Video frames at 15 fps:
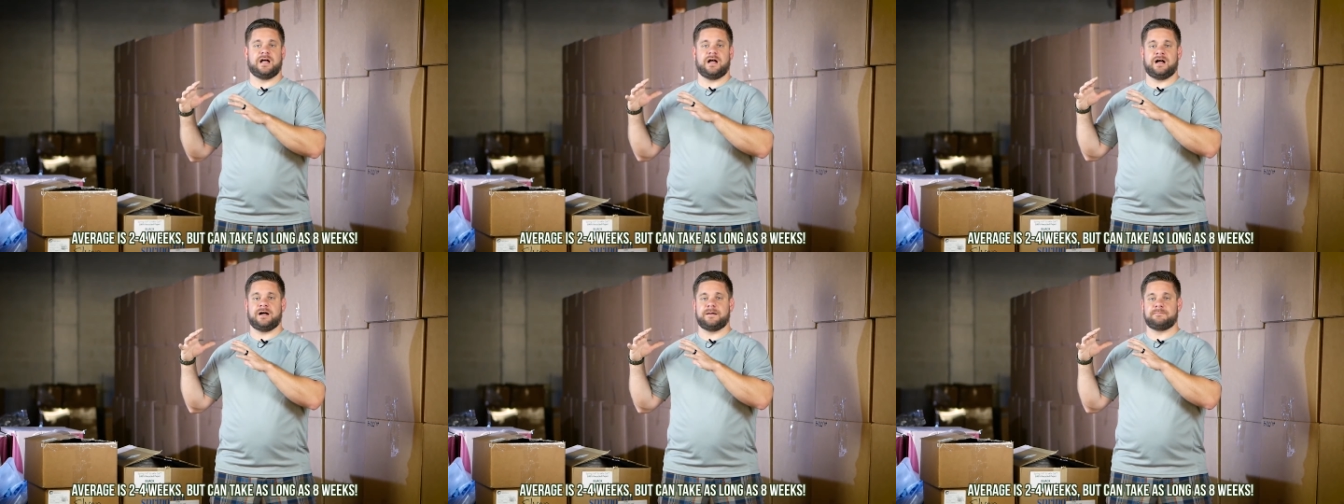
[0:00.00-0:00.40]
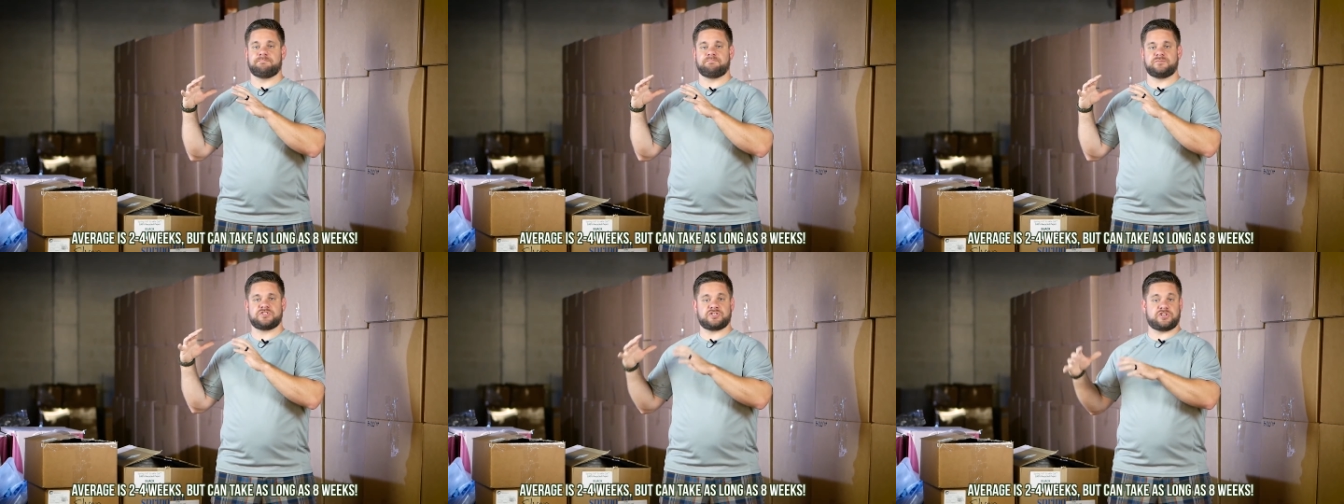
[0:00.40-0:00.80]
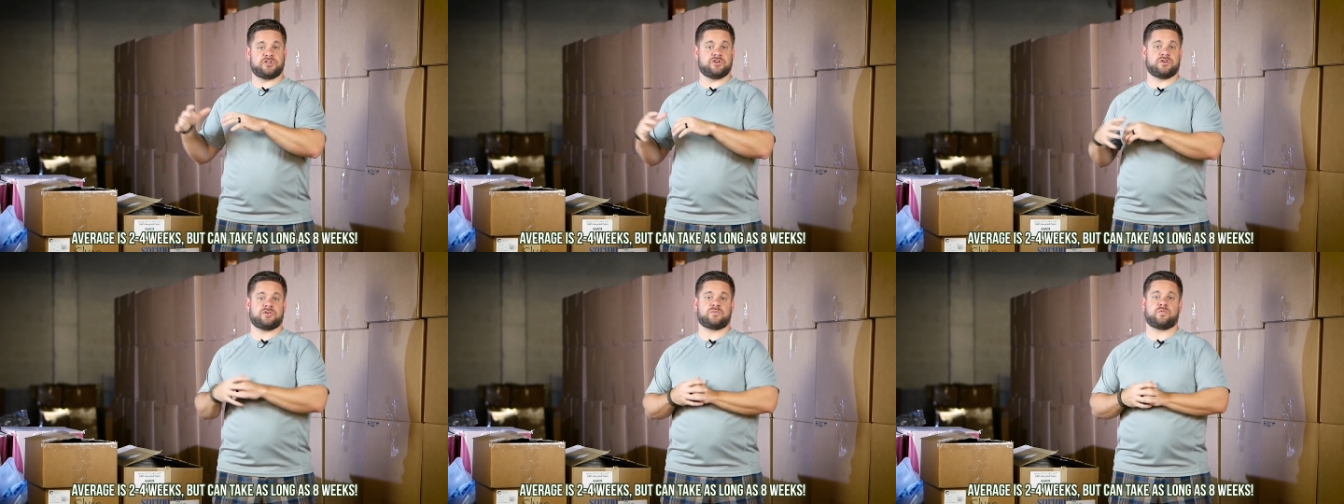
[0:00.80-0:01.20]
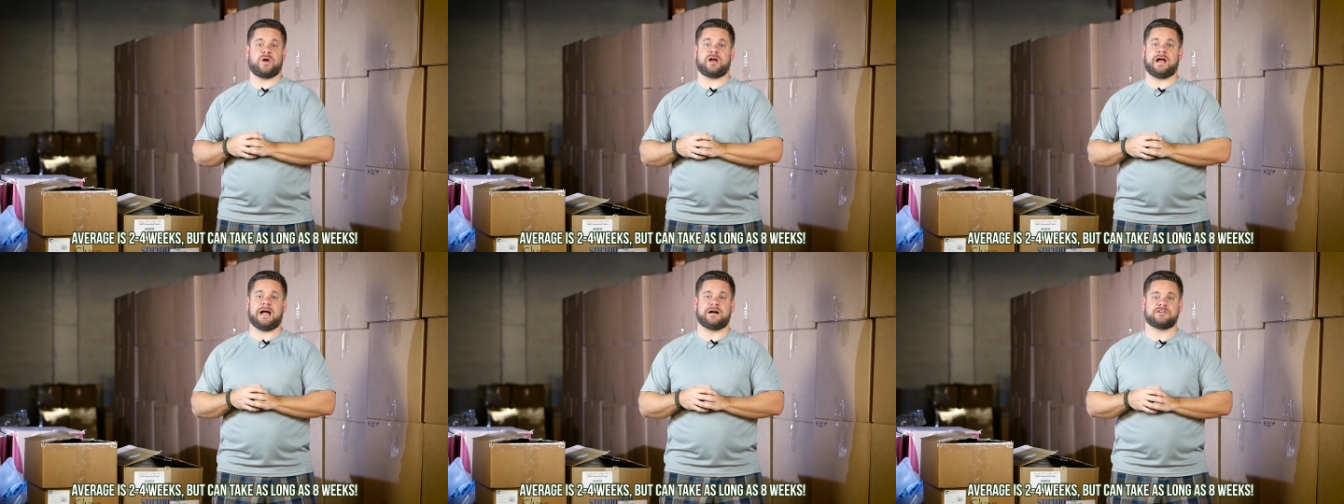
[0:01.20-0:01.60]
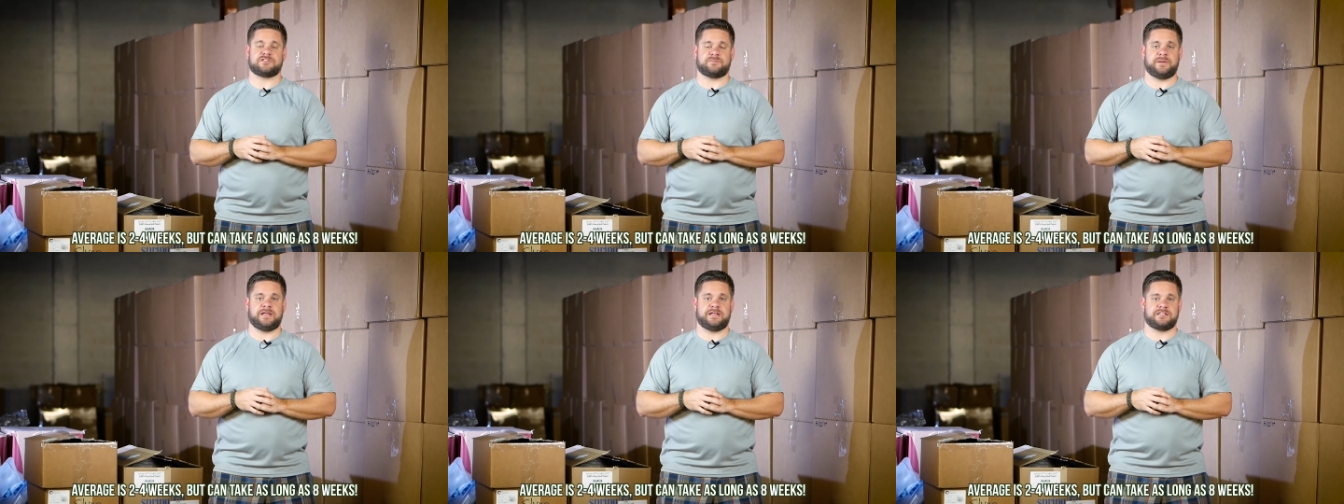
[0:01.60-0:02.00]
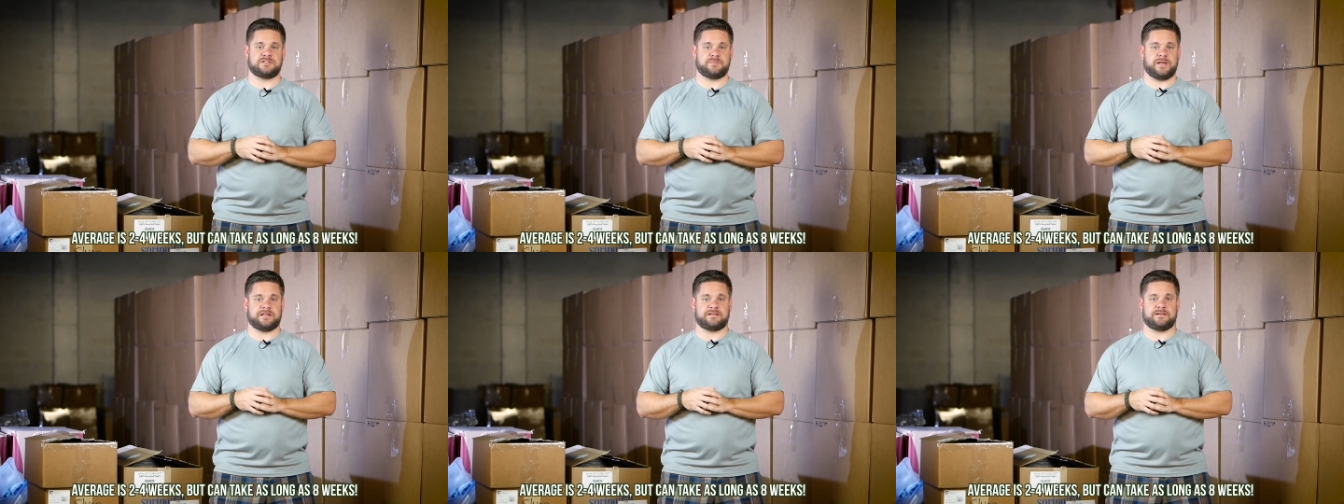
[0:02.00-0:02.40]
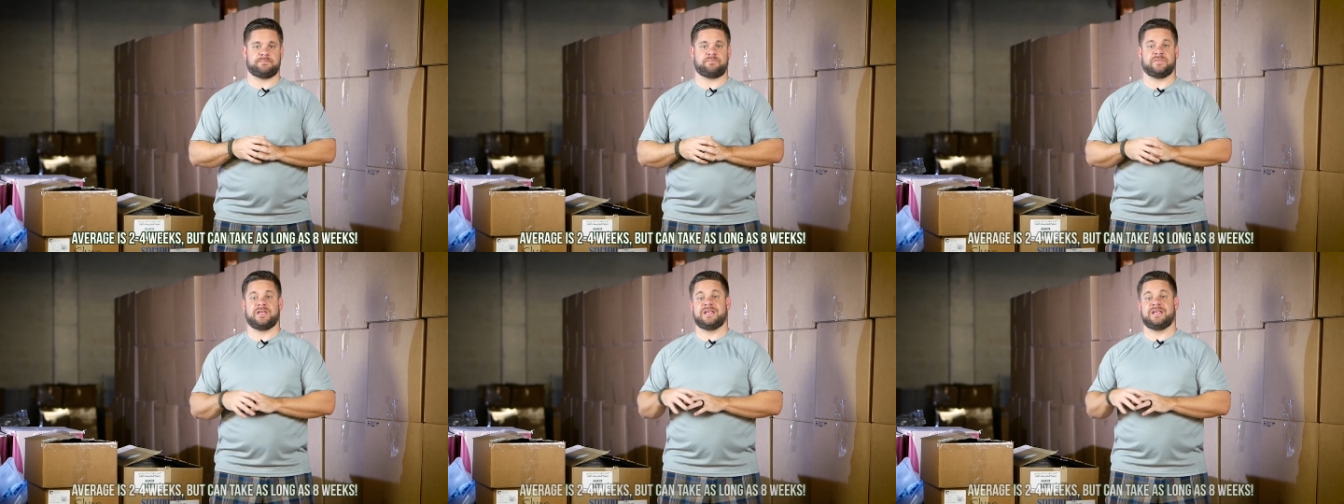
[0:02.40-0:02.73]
um, secured warehouse being inspected.